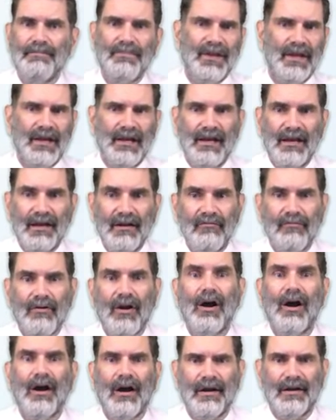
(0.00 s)

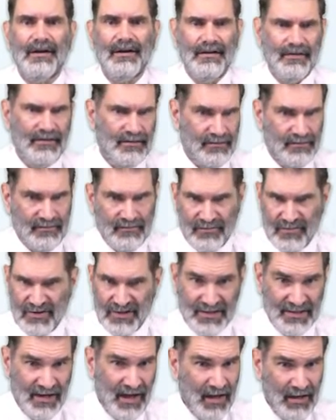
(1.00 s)
Enron
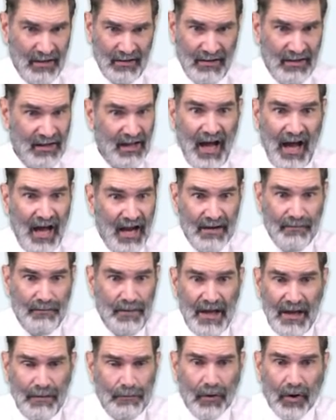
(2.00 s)
was not a lot of
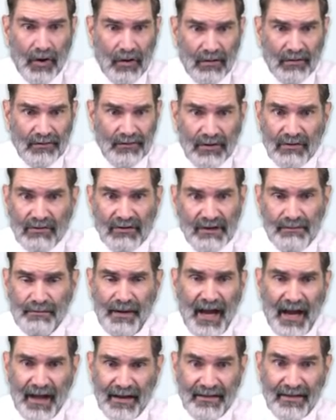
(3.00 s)
people doing
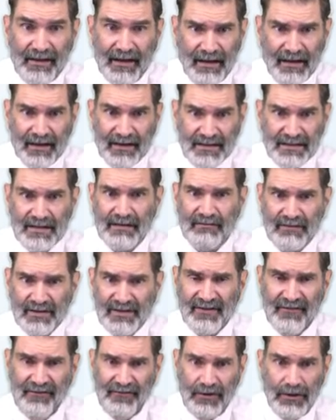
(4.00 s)
bad things. It was
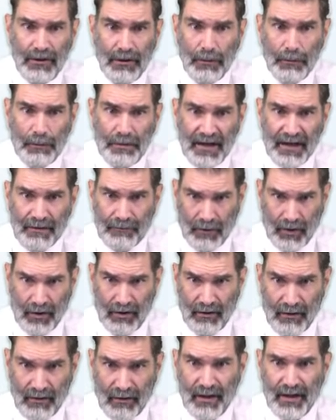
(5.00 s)
a few
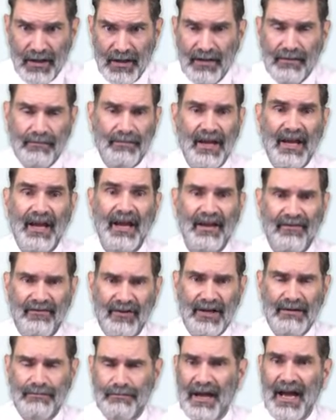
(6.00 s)
people
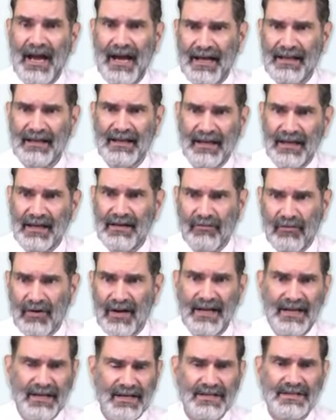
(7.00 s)
behaving badly in
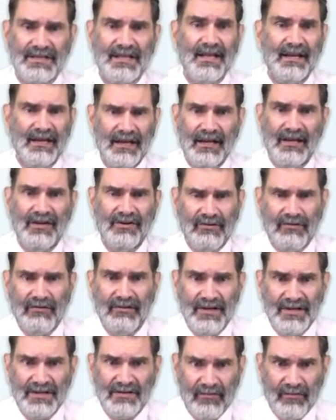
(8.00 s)
ways that
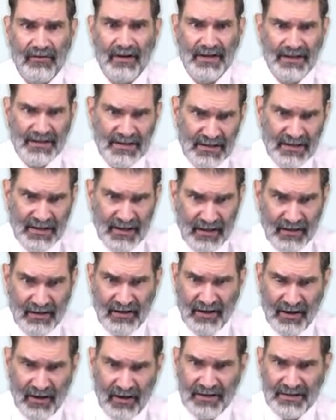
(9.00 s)
increase risk and
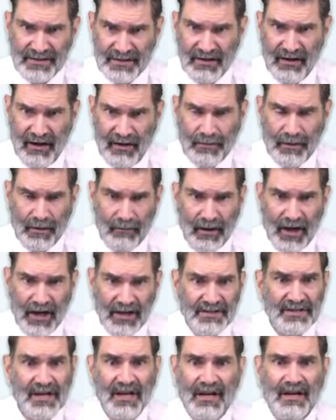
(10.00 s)
cause
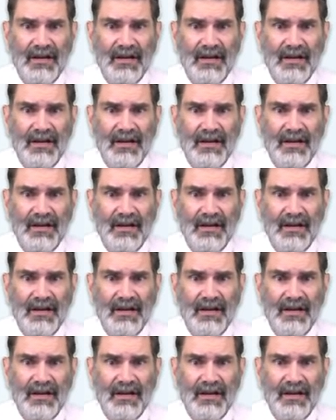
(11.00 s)
compromise.